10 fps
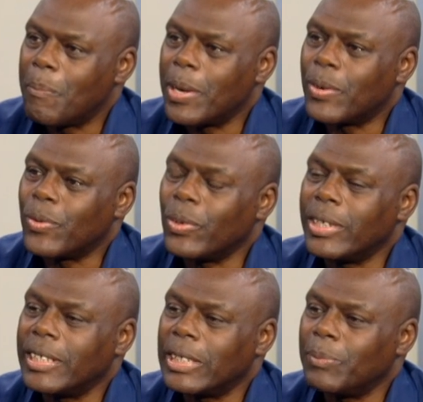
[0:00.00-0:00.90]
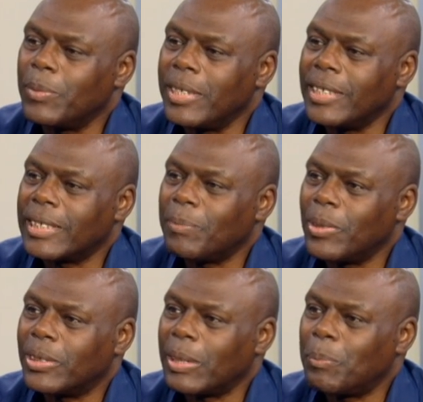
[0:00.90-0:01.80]
patriotism is
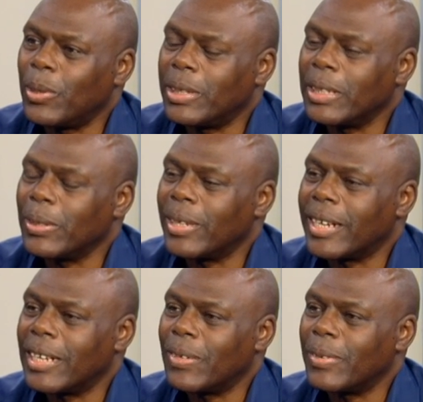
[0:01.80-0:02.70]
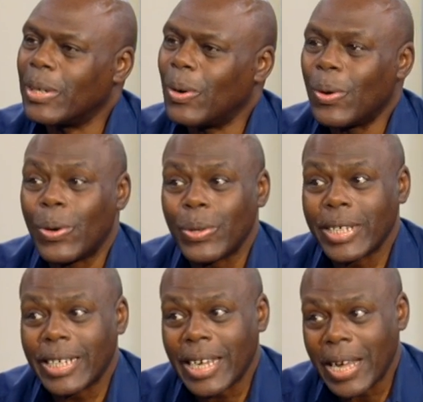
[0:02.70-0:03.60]
about supporting your country all
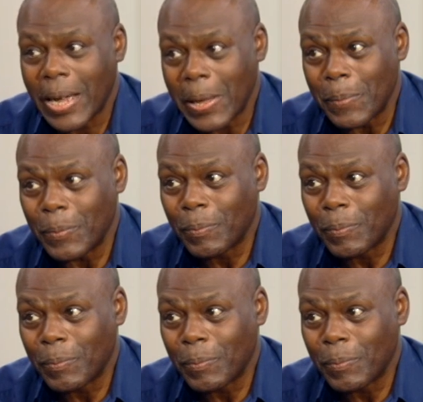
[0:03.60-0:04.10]
the time